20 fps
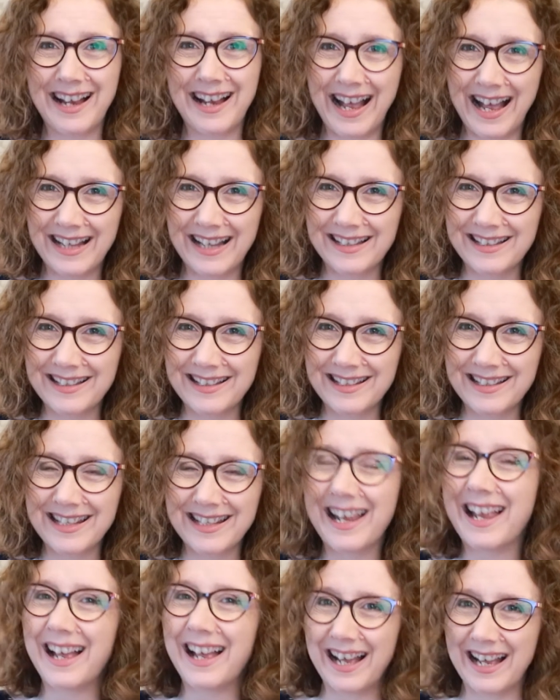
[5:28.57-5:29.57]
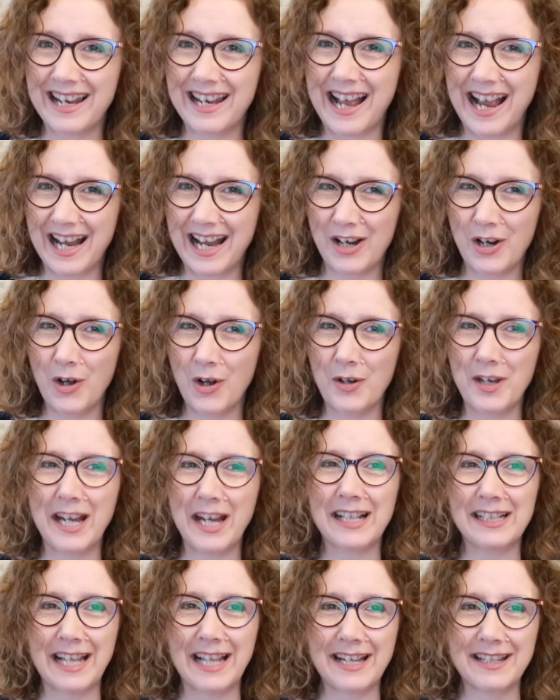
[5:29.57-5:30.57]
and an
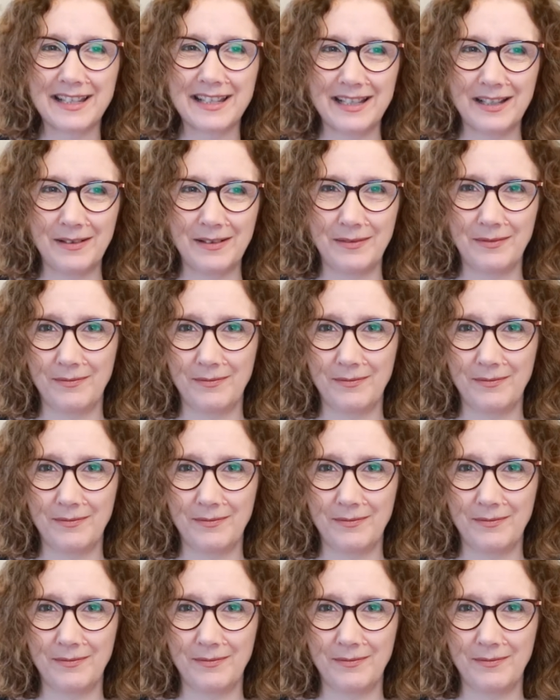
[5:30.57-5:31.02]
iconic lesson.